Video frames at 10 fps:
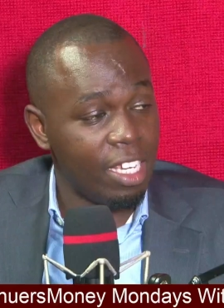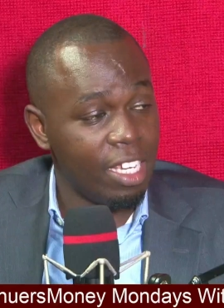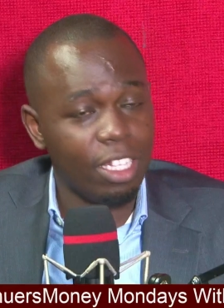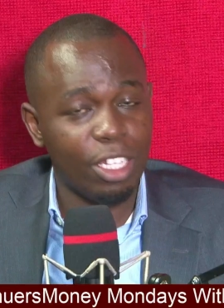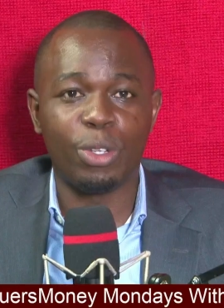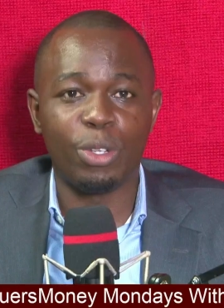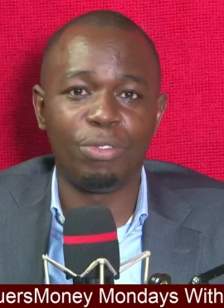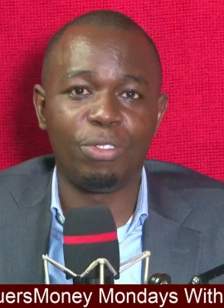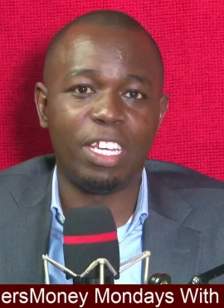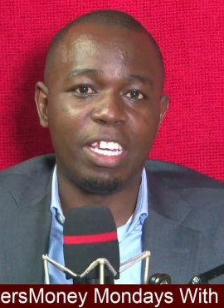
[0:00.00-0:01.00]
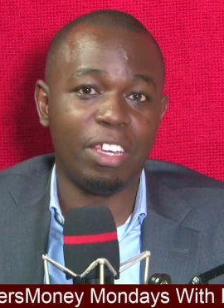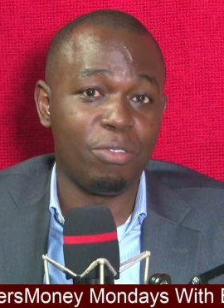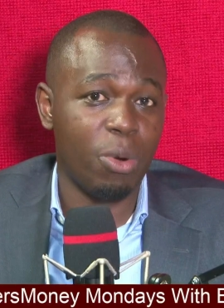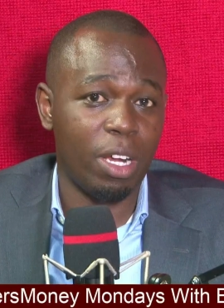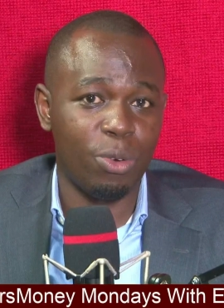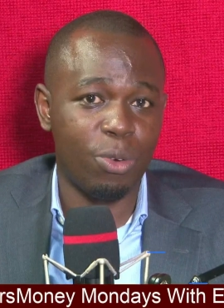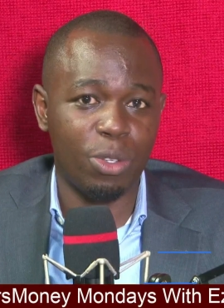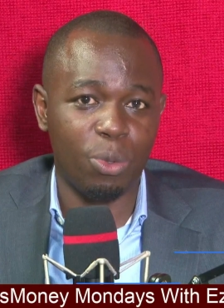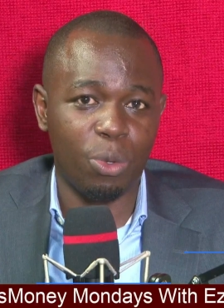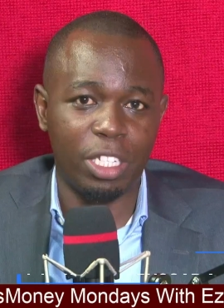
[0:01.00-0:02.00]
good evening, everyone who is
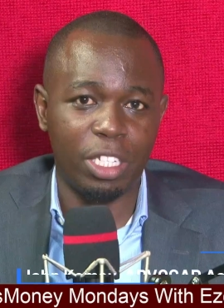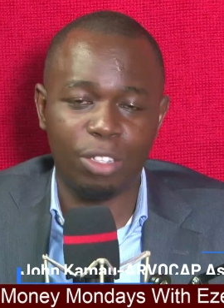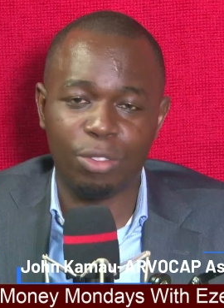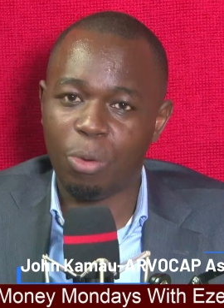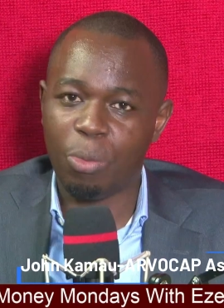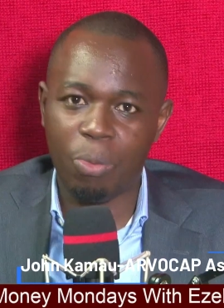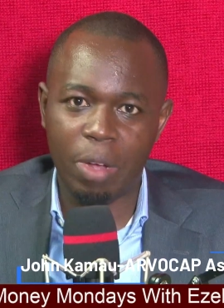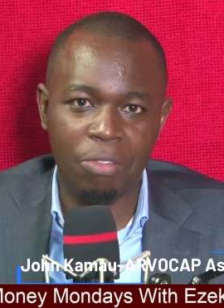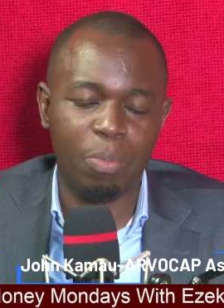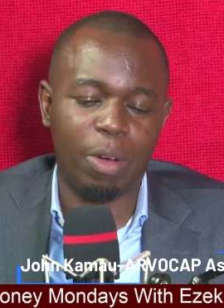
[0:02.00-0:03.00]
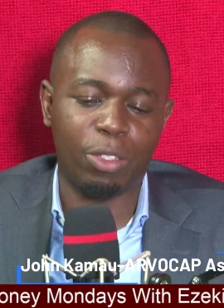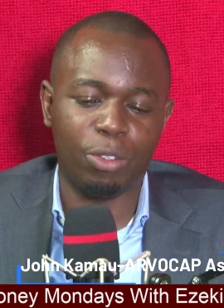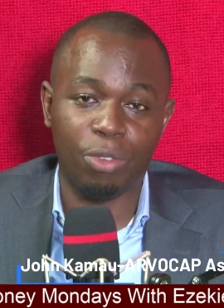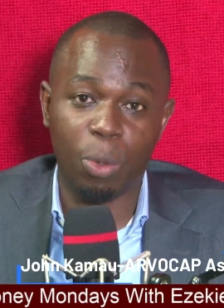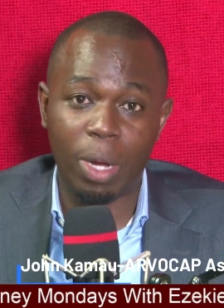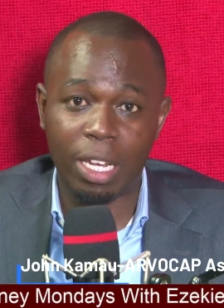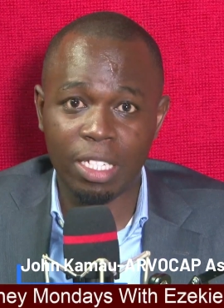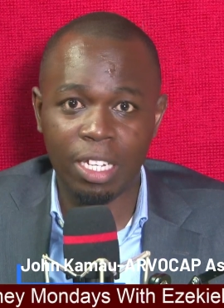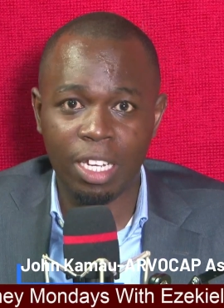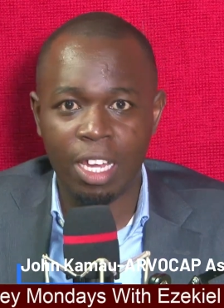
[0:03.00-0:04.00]
watching us from every part of the world.
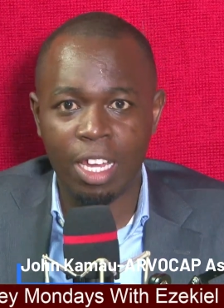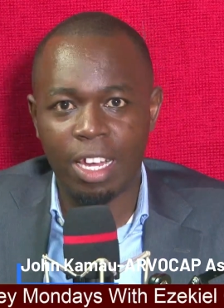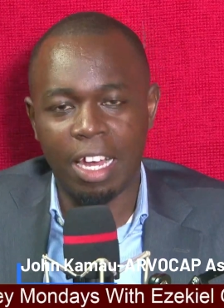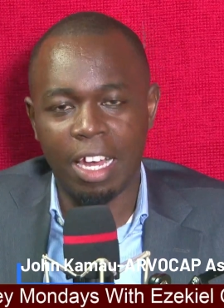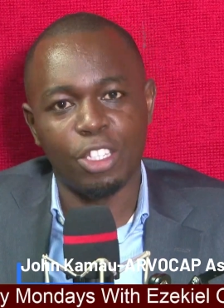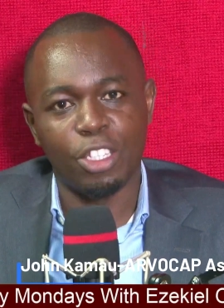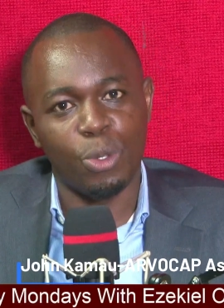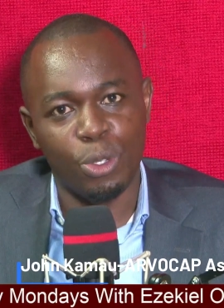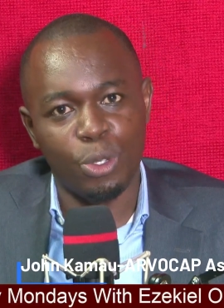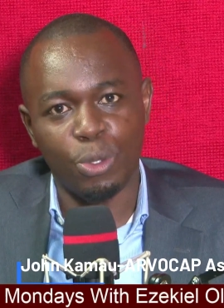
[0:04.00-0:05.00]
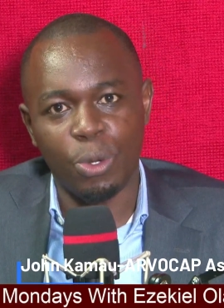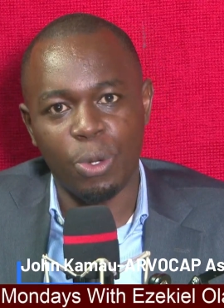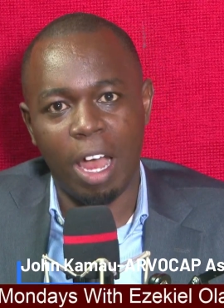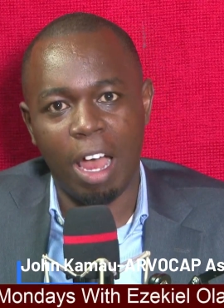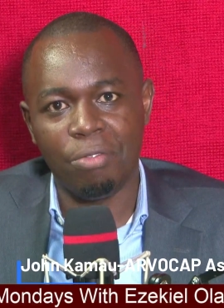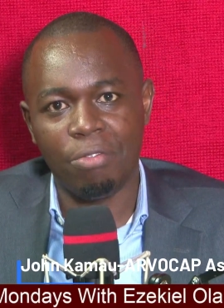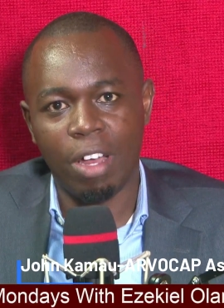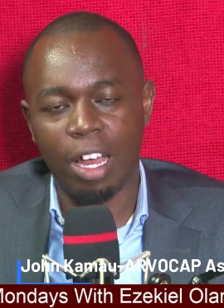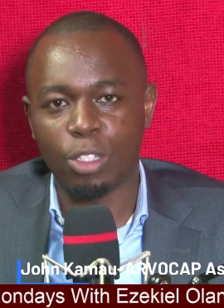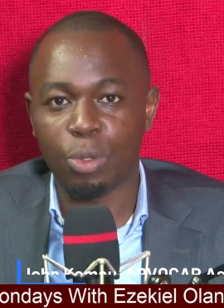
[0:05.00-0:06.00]
And it's good to have
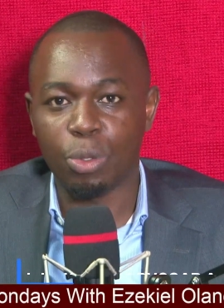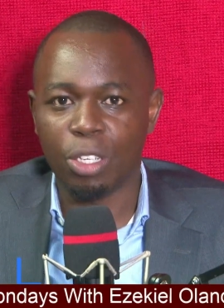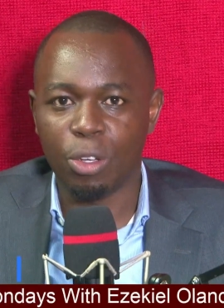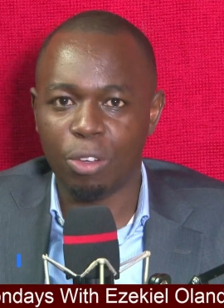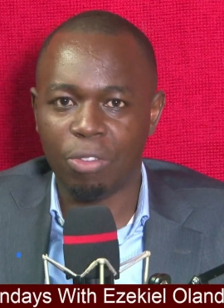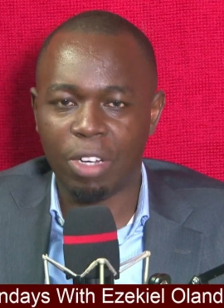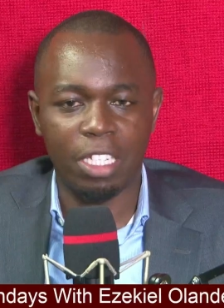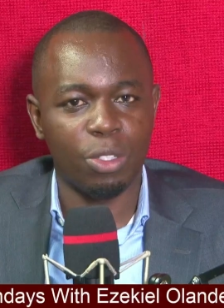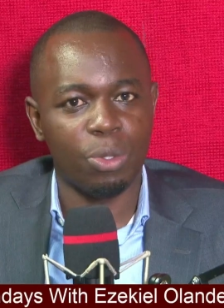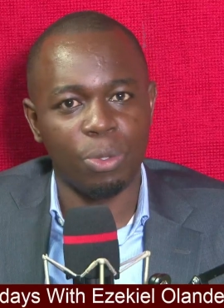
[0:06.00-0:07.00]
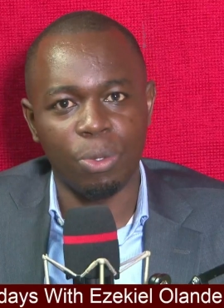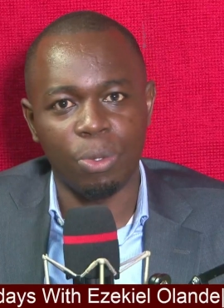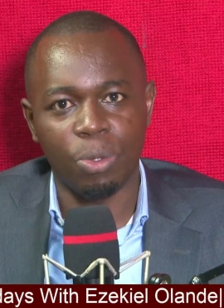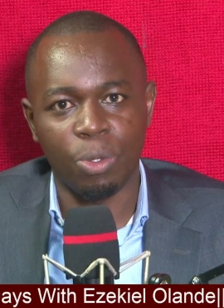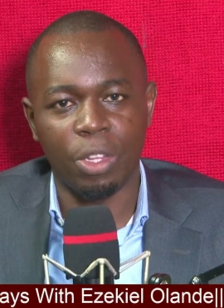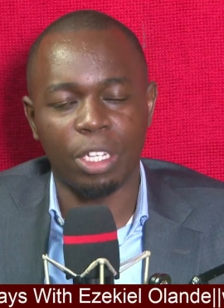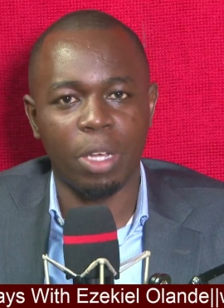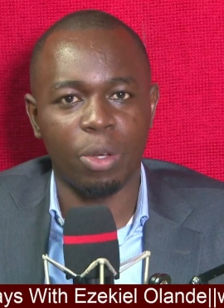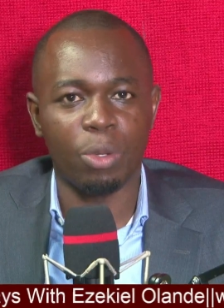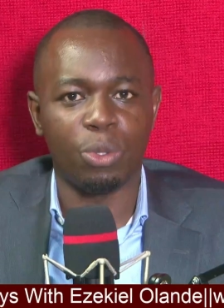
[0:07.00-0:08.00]
to see all of us and to know that we are going
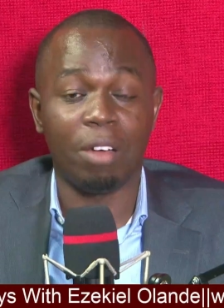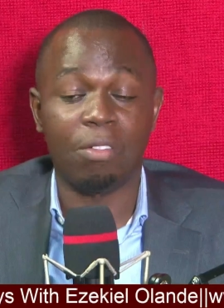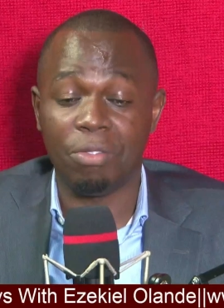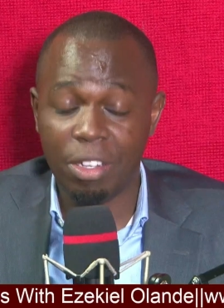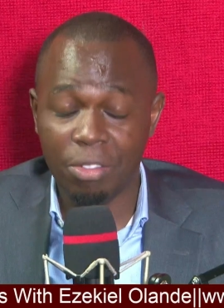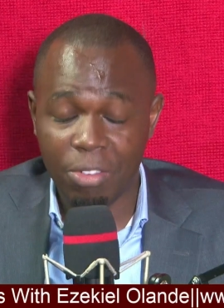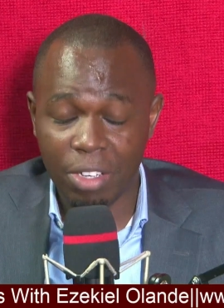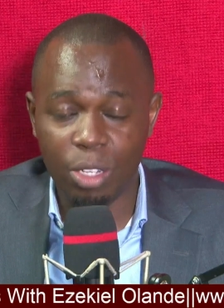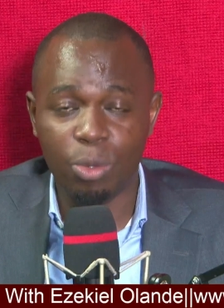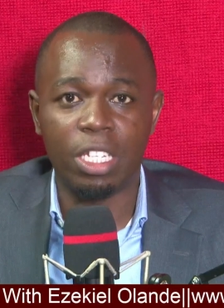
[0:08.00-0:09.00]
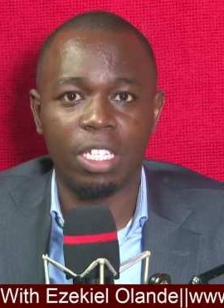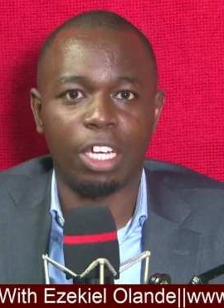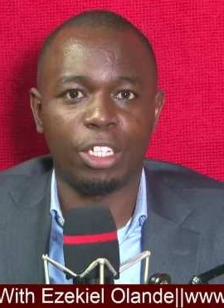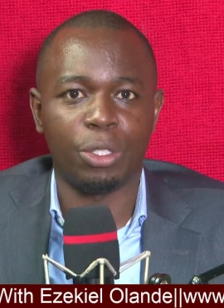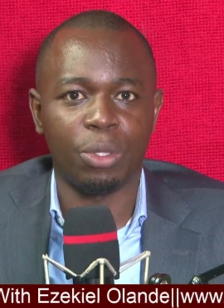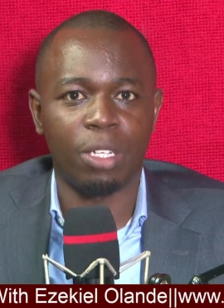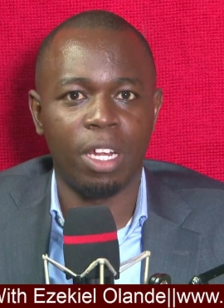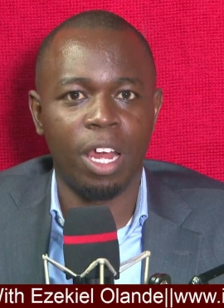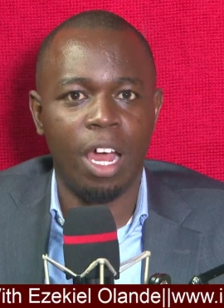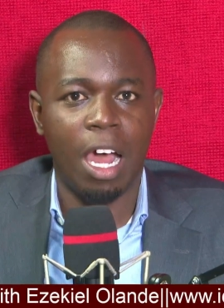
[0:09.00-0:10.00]
to have a very, very good discussion
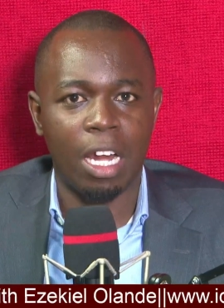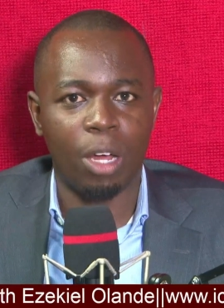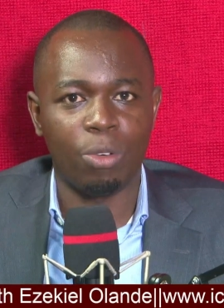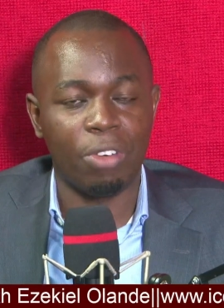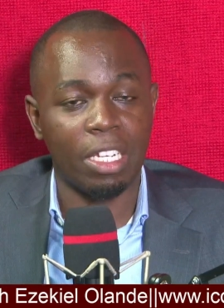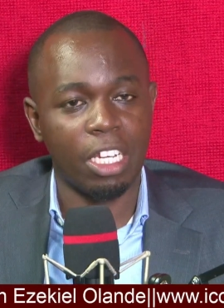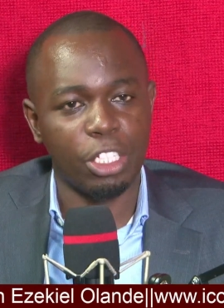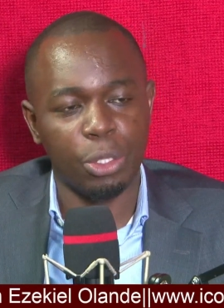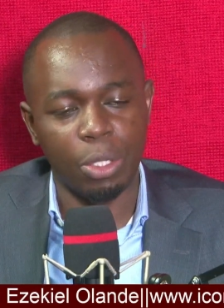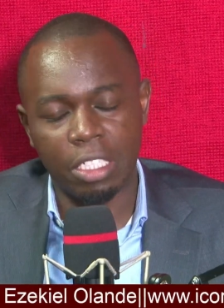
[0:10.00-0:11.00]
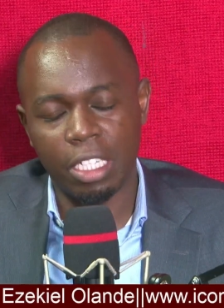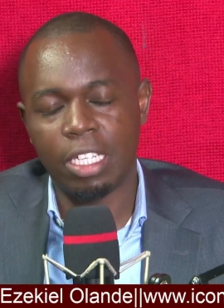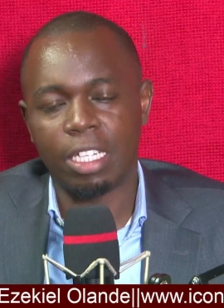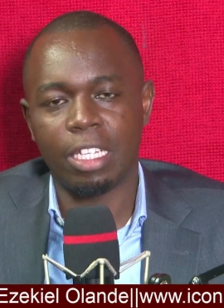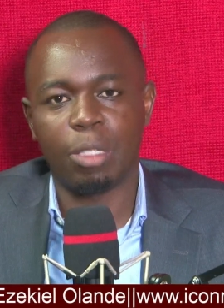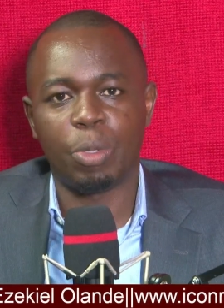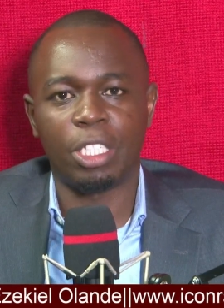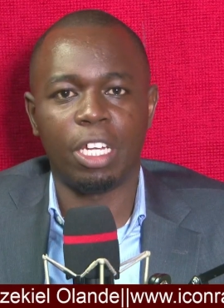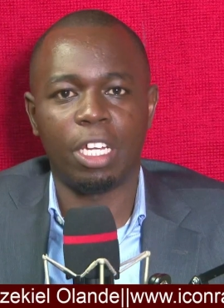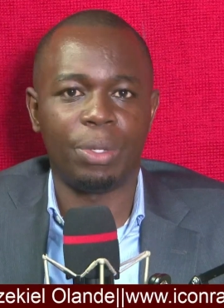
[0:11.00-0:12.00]
around financial literacy, and especially
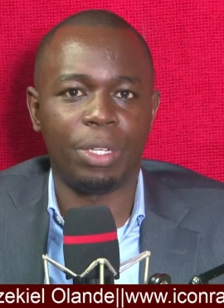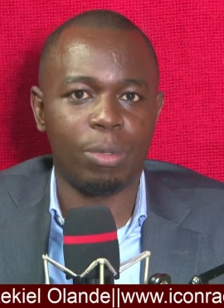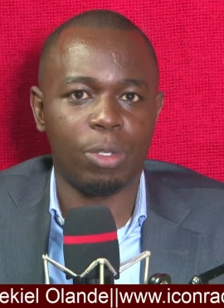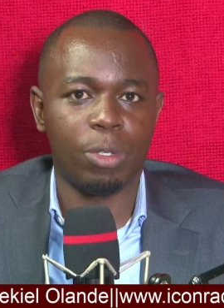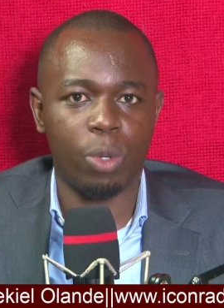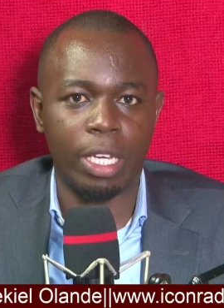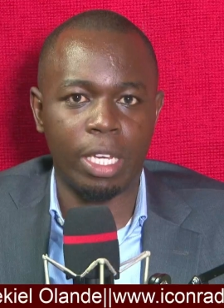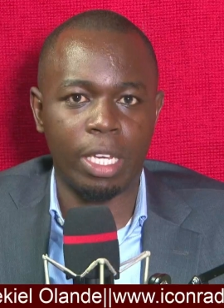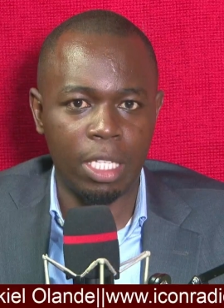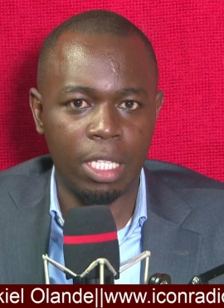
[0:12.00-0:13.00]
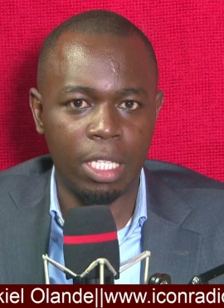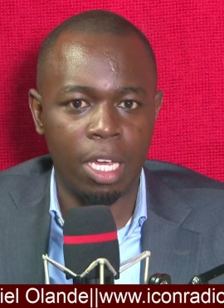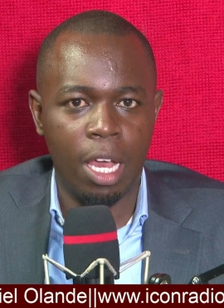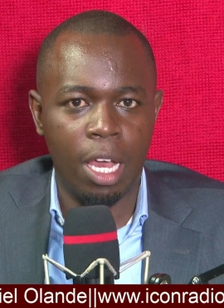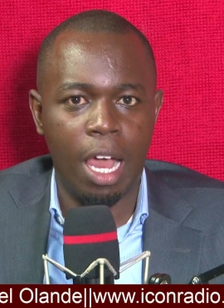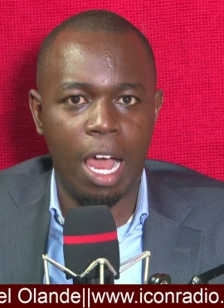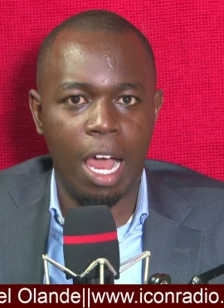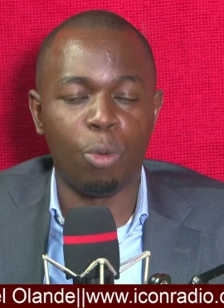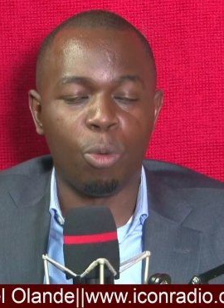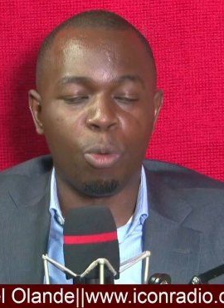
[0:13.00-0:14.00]
when it comes to SMEs. I hope
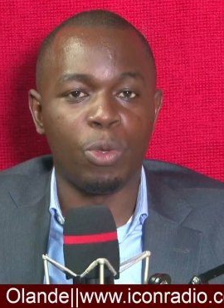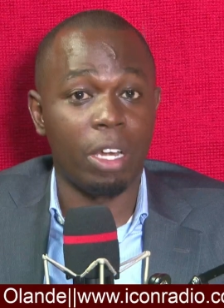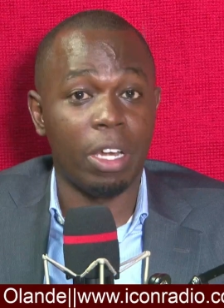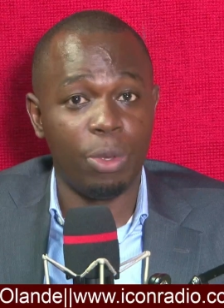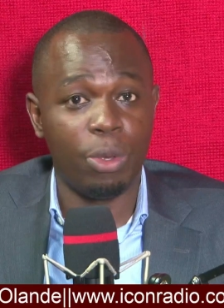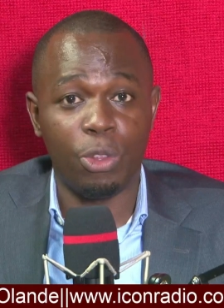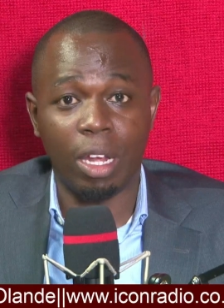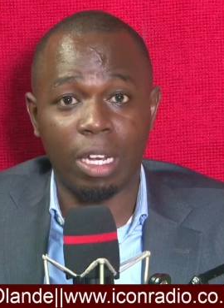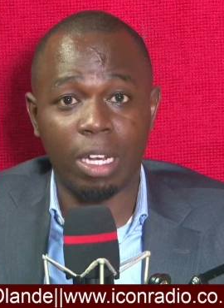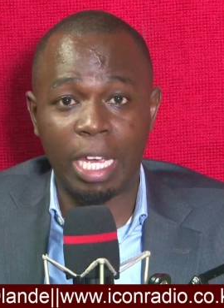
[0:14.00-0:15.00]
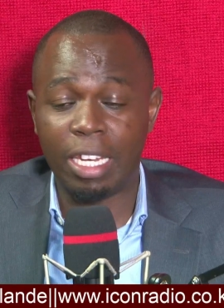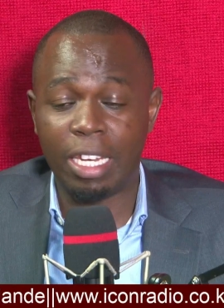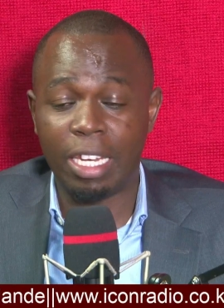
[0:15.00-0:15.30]
you are ready with your pen and paper